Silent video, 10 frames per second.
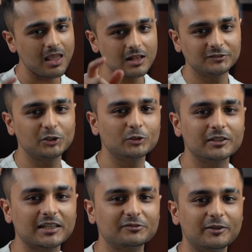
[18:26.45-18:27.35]
I'll see you in the
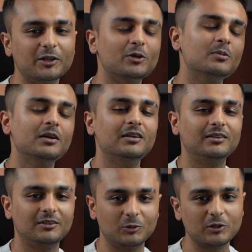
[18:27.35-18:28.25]
next video.
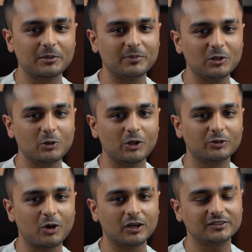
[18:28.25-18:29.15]
Do let me know your
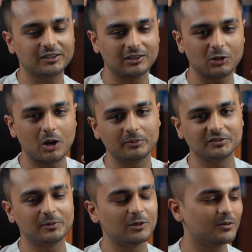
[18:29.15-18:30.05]
thoughts in the comments
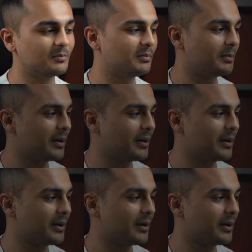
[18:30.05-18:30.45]
below. Bye